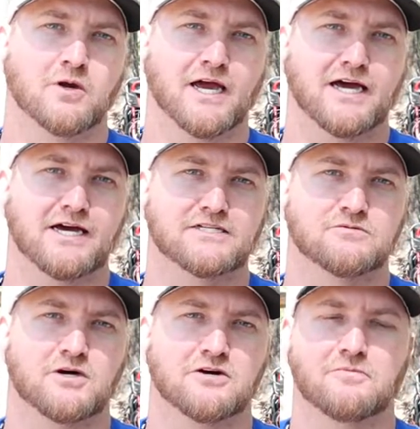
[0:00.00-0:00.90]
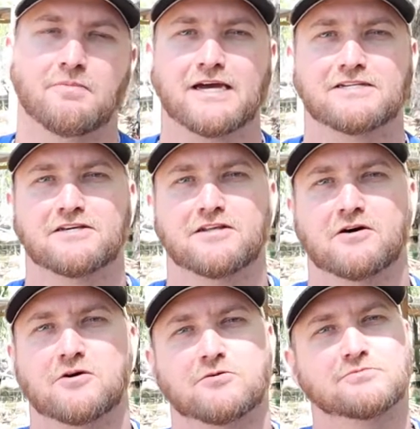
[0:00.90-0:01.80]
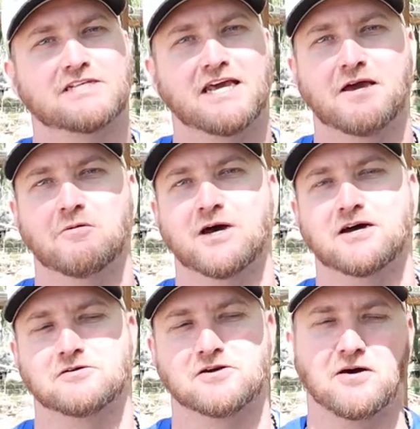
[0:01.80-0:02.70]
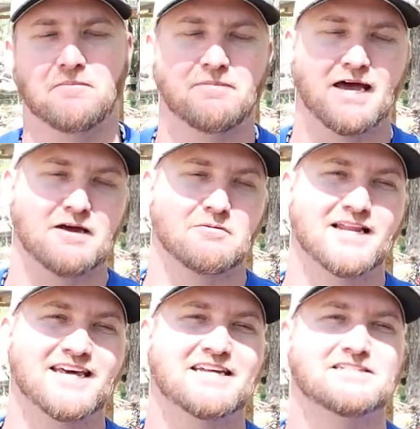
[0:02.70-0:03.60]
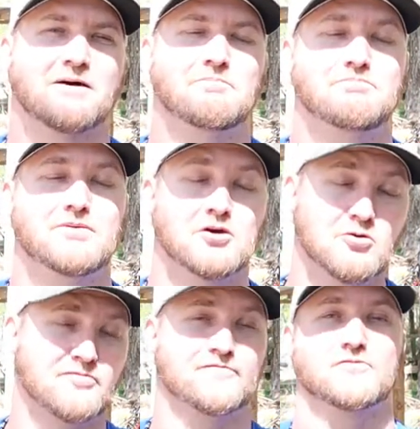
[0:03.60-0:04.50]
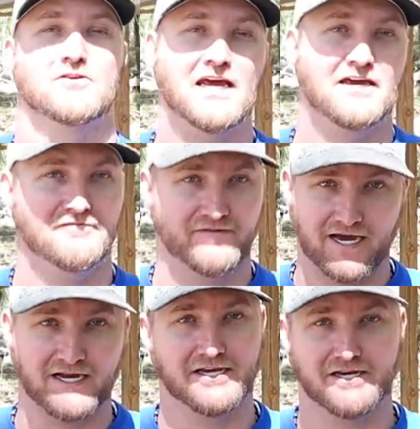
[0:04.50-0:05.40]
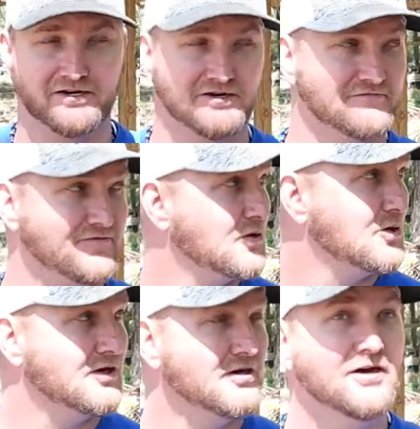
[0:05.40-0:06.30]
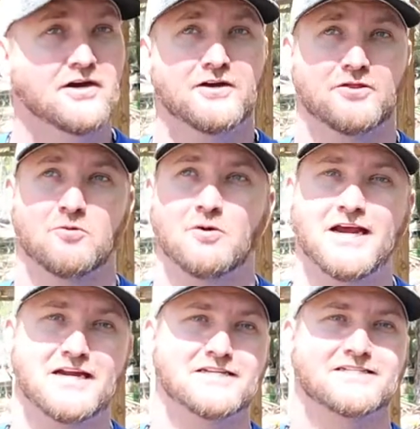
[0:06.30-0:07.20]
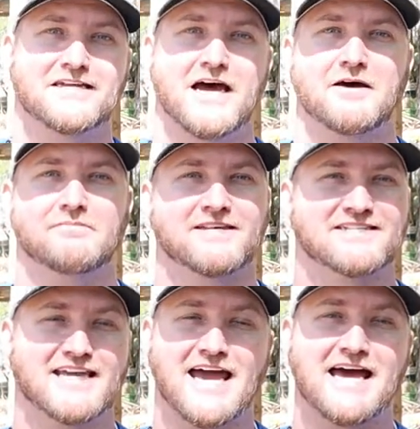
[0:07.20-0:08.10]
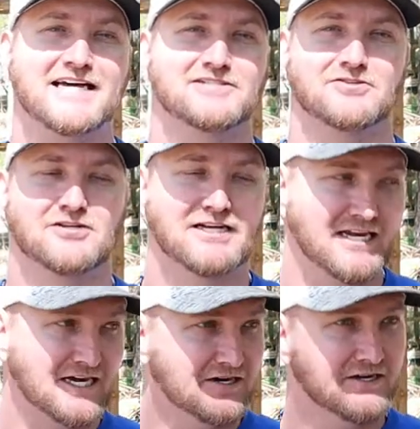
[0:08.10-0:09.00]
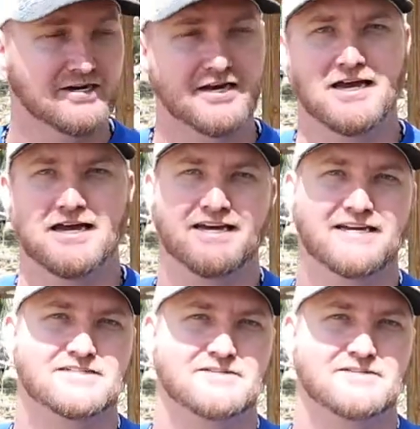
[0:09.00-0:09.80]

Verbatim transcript: on, guys? Welcome back to the homestead. Welcome back. Well, it is a beautiful day finally here in Florida. The rain has stopped, the skies are clear, and